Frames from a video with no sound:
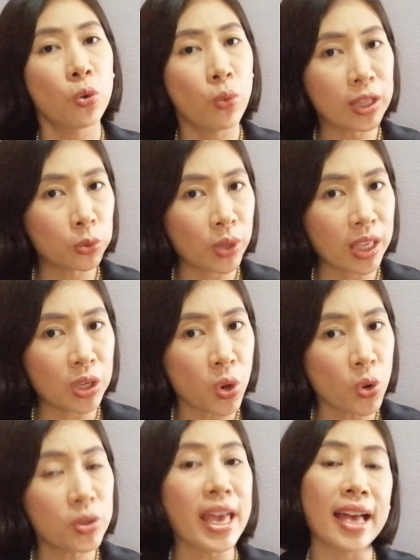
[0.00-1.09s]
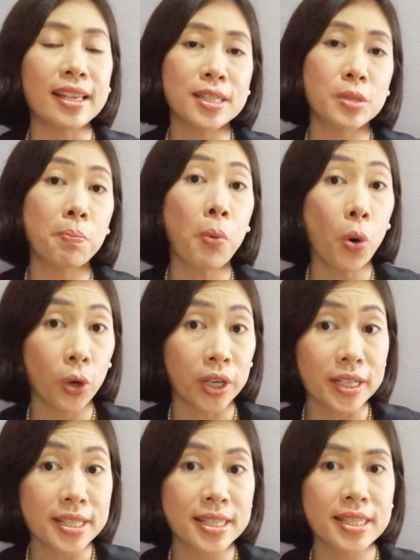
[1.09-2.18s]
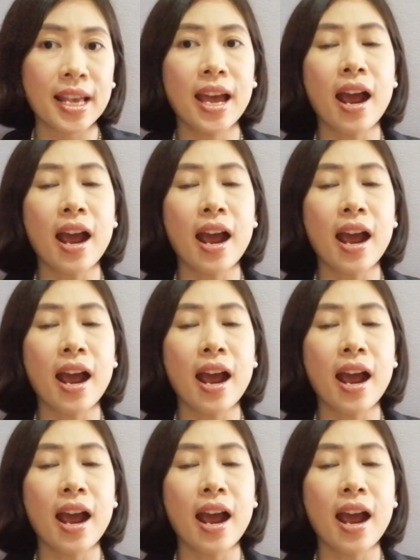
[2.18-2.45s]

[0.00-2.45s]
what we know as pores